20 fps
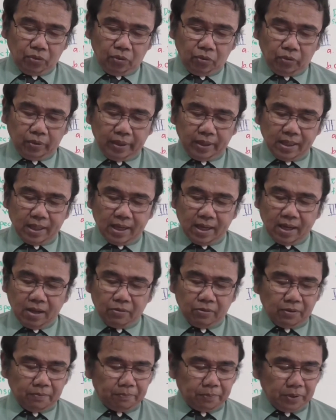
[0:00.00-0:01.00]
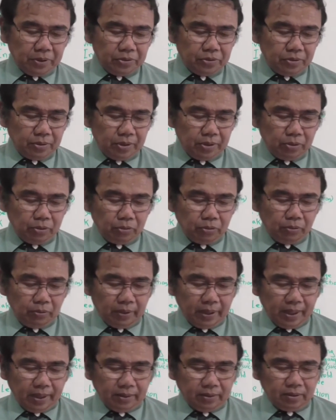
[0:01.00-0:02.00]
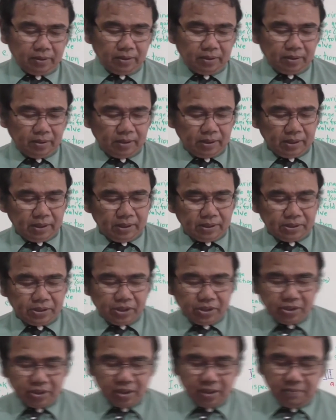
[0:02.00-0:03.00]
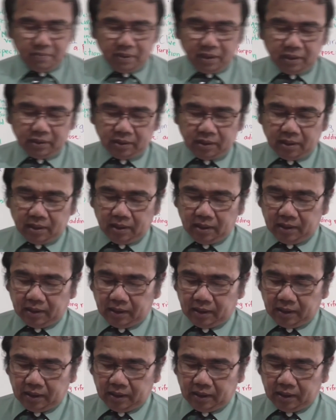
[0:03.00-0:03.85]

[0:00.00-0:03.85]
you can allow refrigerant to enter system until